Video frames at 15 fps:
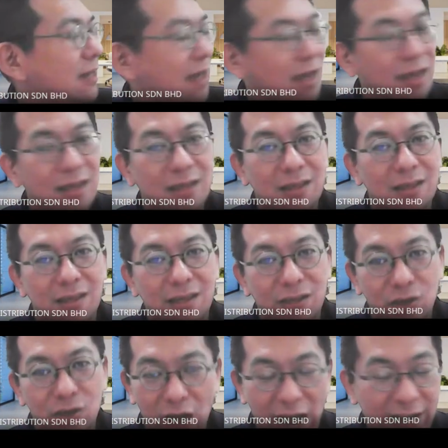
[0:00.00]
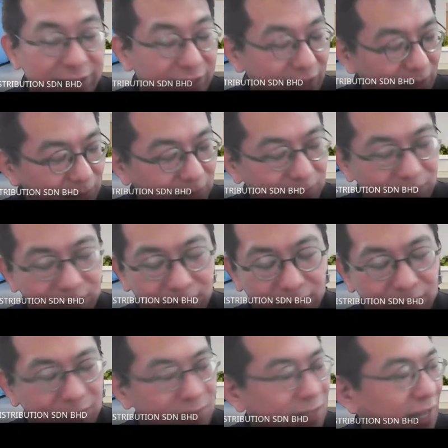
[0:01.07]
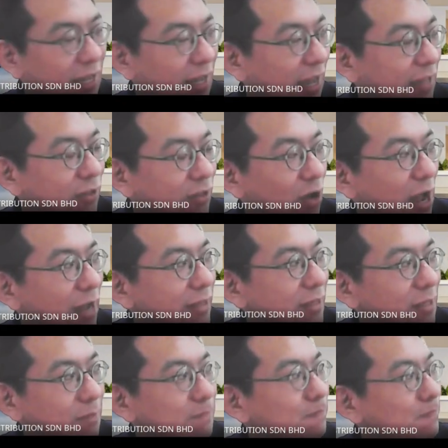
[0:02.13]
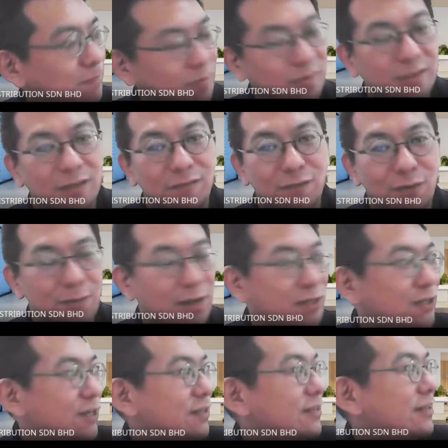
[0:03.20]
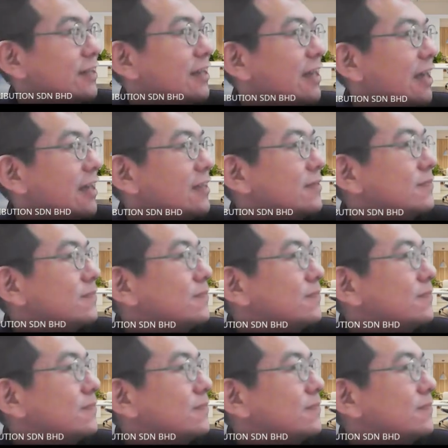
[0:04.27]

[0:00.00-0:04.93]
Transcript: okay, your item and your item information. Okay.